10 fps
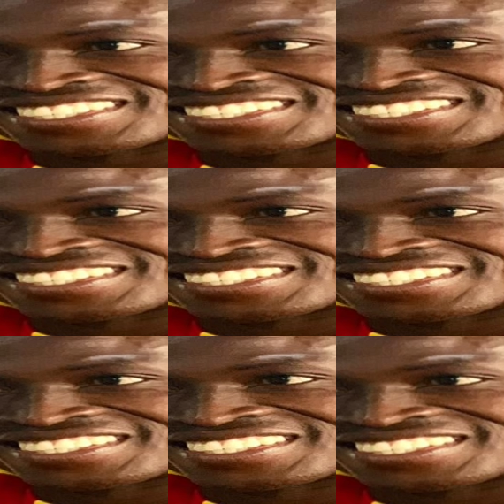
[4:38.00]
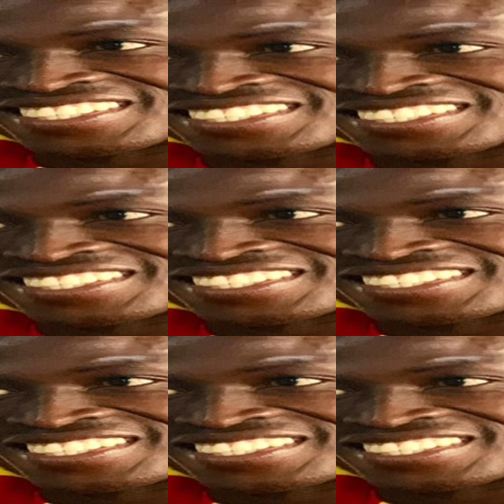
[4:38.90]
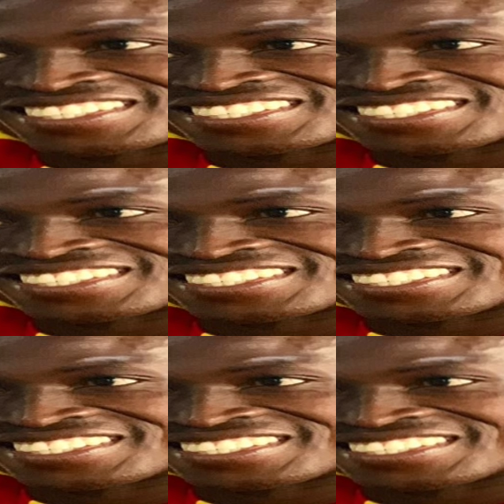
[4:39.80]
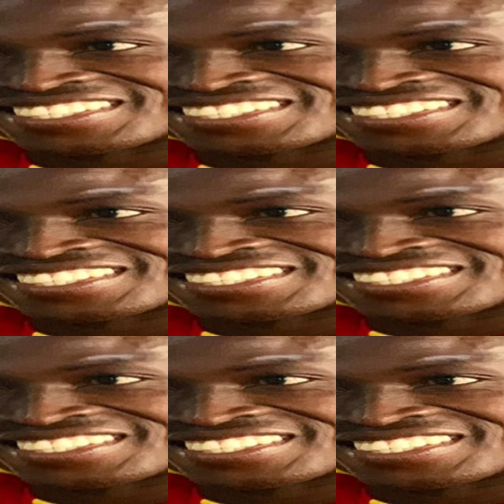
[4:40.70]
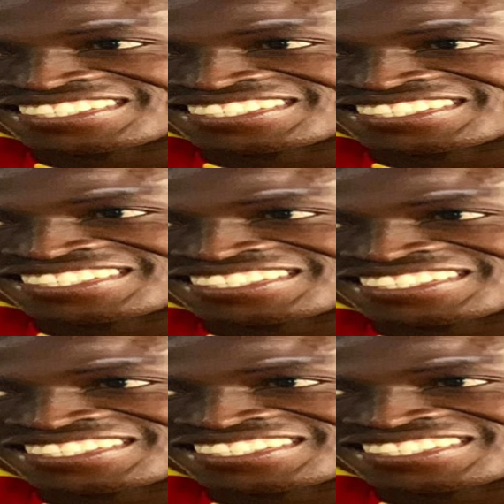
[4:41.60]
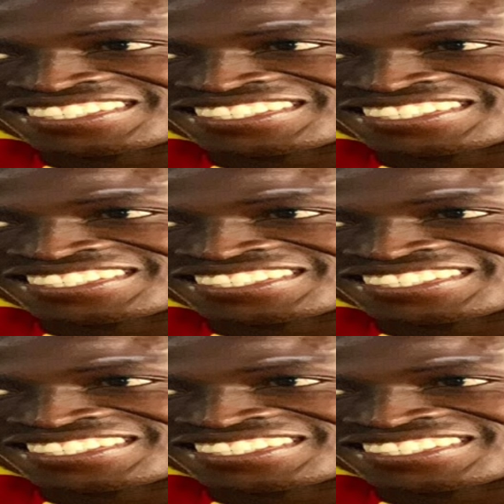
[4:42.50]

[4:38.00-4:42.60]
(silence)